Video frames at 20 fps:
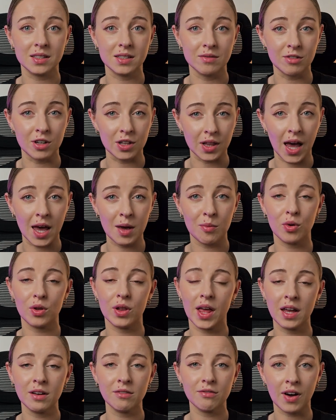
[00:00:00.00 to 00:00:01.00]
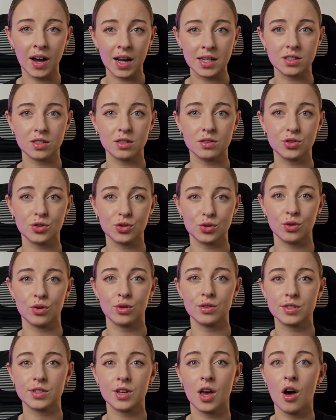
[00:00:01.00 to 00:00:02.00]
reliable and vital
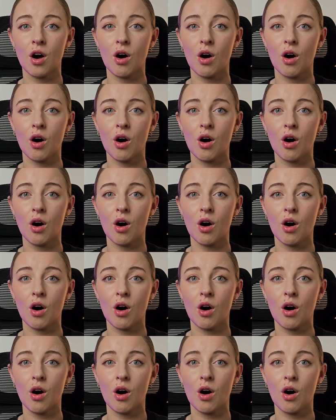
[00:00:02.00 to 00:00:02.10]
source